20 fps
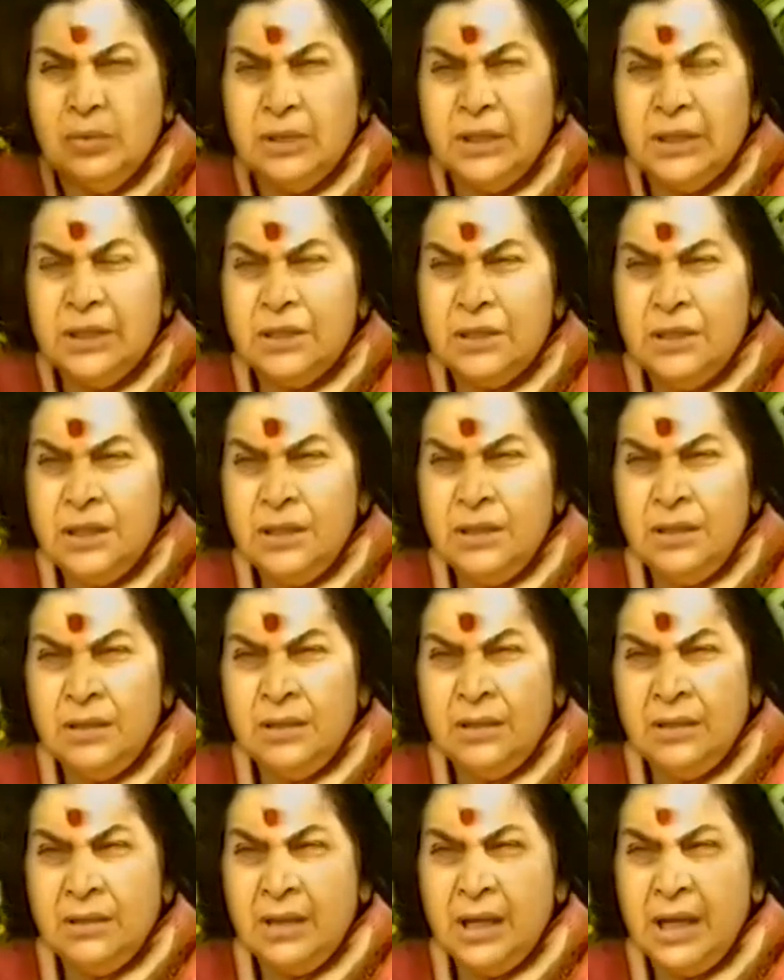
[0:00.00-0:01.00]
16th
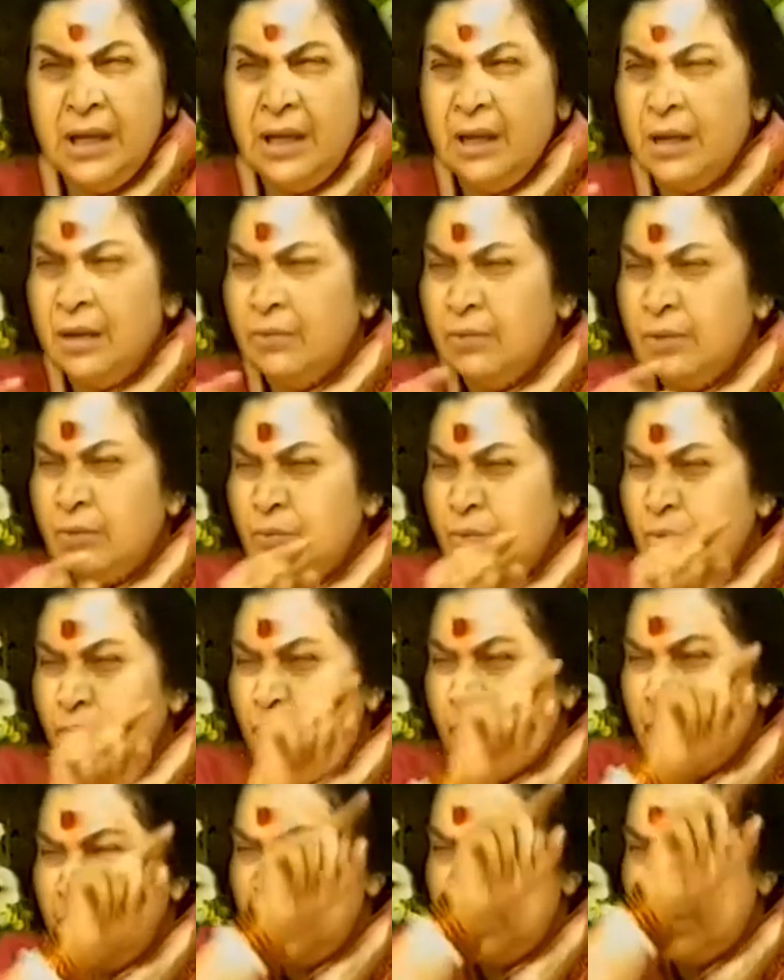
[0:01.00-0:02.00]
day of the moon
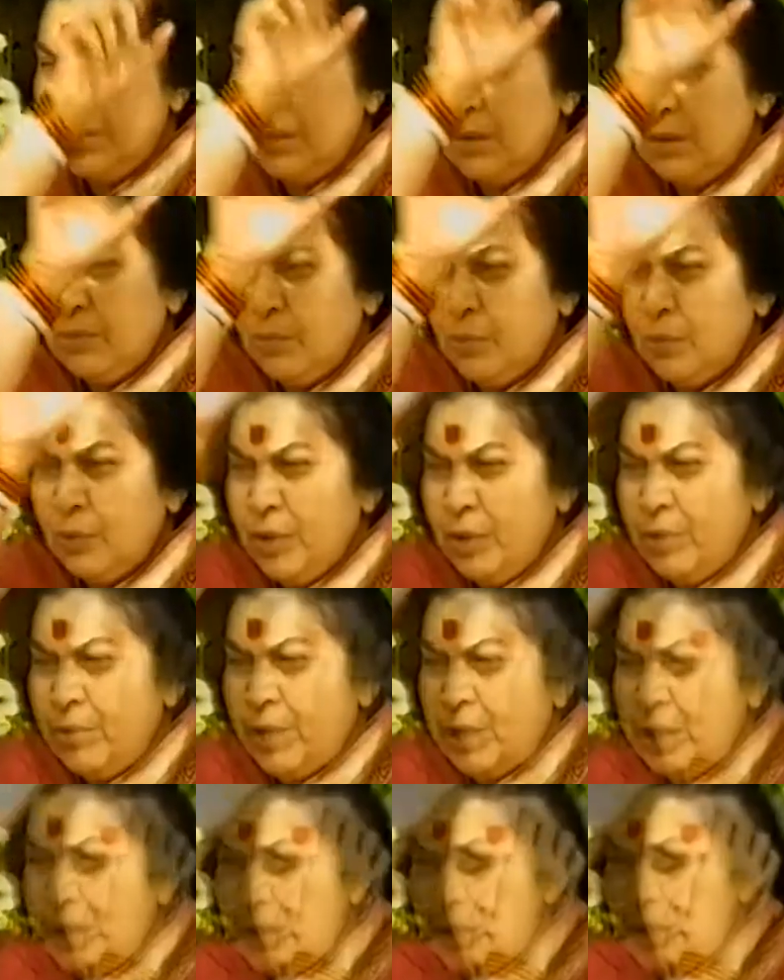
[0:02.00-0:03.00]
is the Purnima.
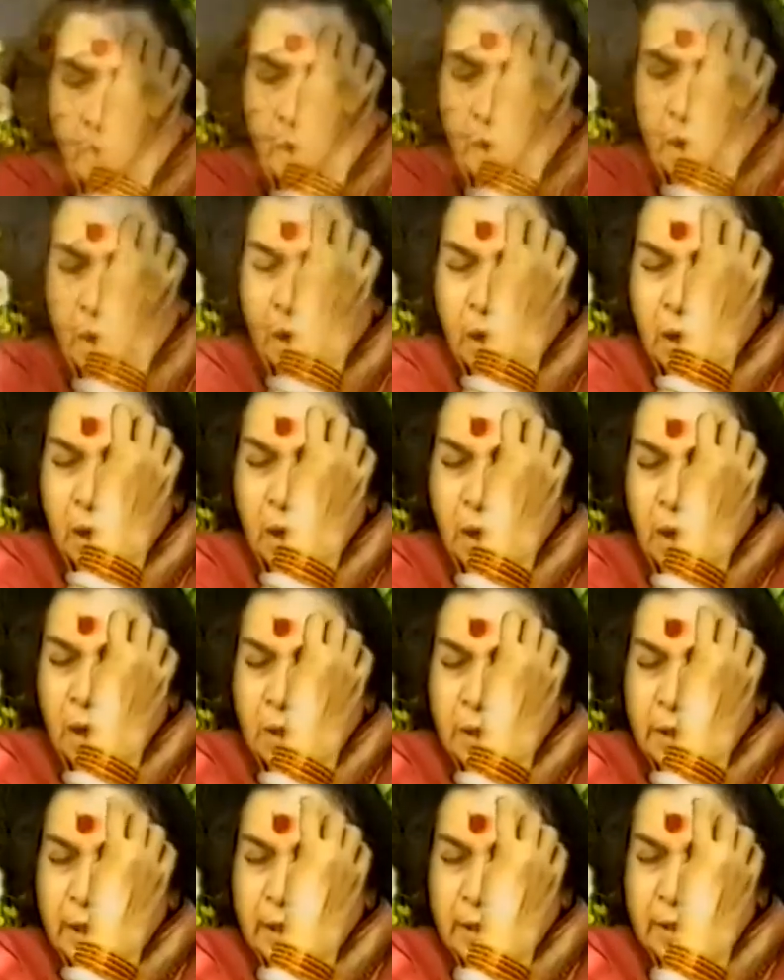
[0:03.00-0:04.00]

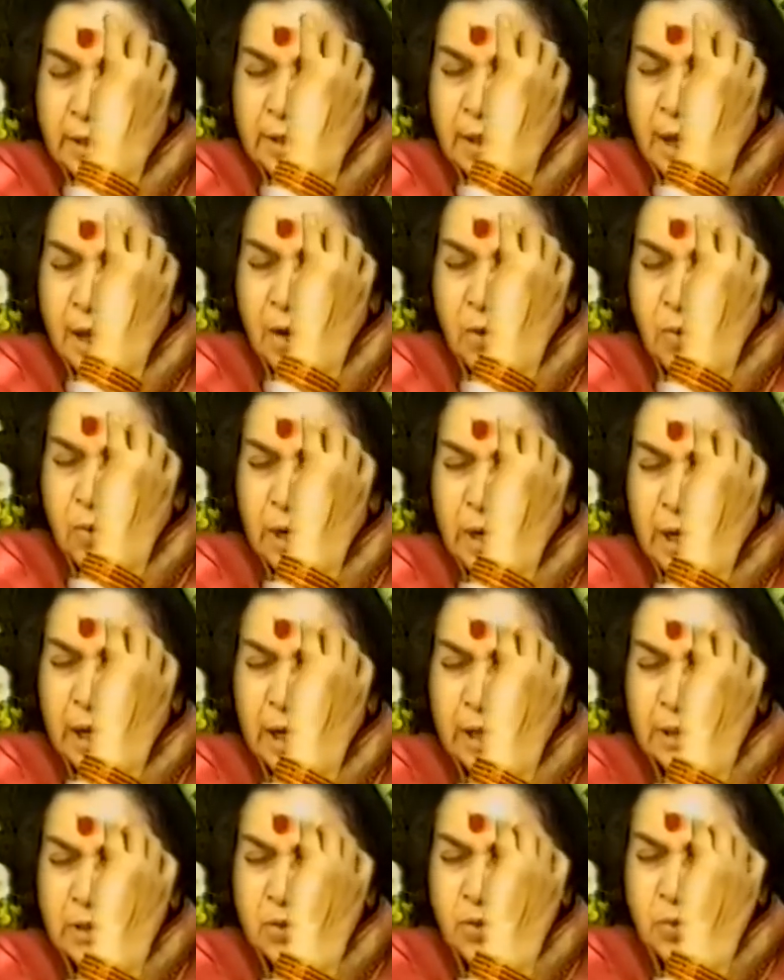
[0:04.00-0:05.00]
That is how one
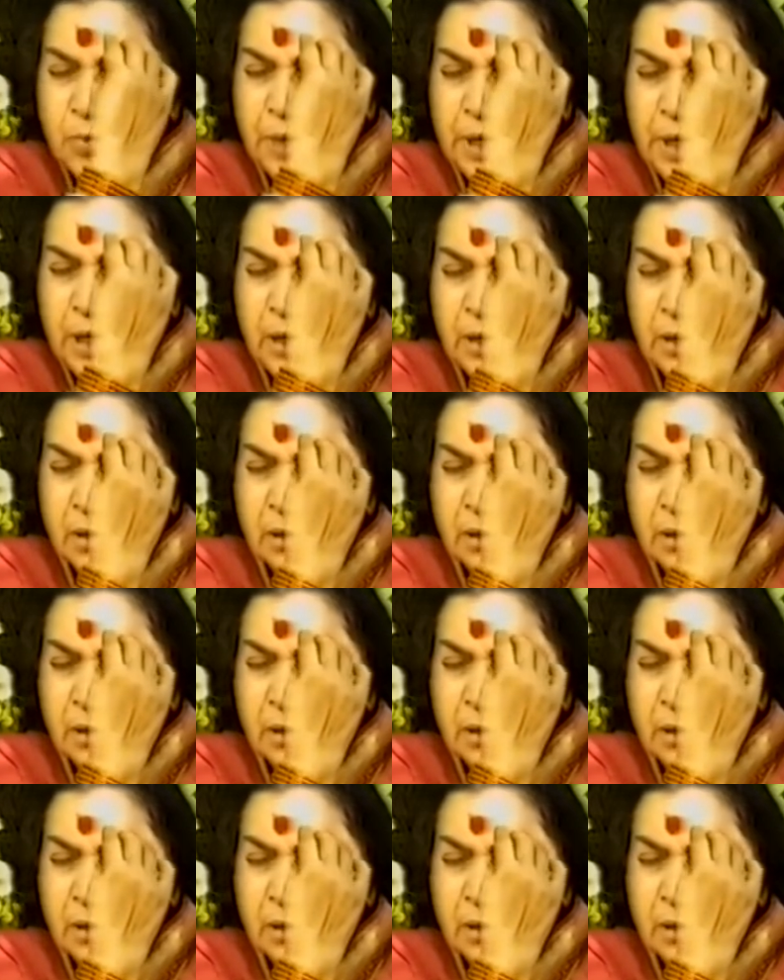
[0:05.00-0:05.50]
has to be